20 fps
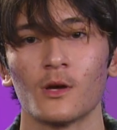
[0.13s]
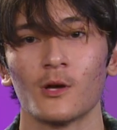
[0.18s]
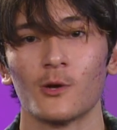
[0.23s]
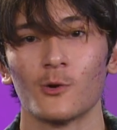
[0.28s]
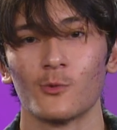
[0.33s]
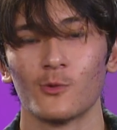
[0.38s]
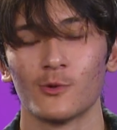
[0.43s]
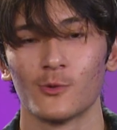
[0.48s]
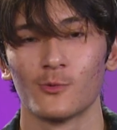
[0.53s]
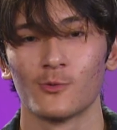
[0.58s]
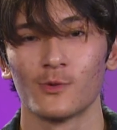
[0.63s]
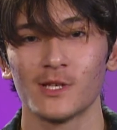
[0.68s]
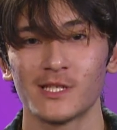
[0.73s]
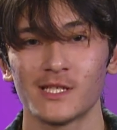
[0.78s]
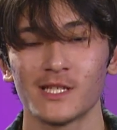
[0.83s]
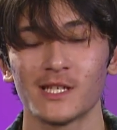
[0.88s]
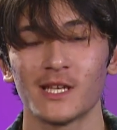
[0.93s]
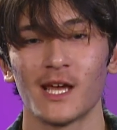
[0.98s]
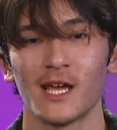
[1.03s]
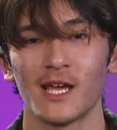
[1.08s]
With
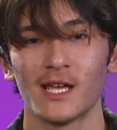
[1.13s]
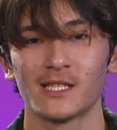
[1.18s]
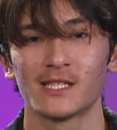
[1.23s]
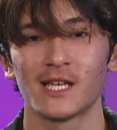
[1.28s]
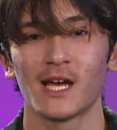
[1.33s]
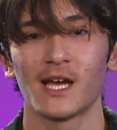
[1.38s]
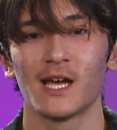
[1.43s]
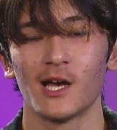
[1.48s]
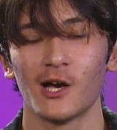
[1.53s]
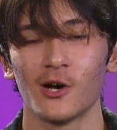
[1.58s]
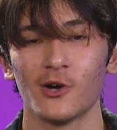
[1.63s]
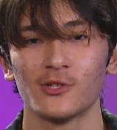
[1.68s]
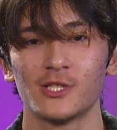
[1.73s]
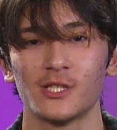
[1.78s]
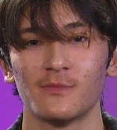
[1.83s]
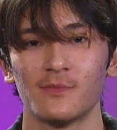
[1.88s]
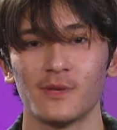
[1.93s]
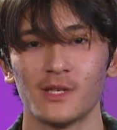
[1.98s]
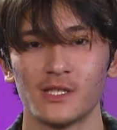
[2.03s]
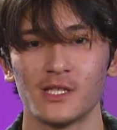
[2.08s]
recent
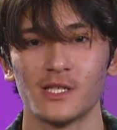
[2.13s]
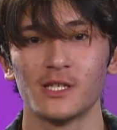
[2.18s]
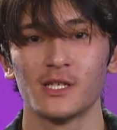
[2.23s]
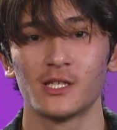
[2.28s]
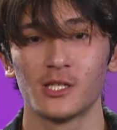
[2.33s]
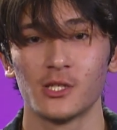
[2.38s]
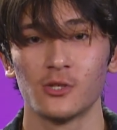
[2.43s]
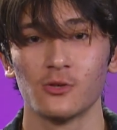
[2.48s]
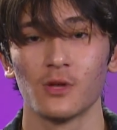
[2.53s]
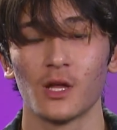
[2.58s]
anti-LGBTQ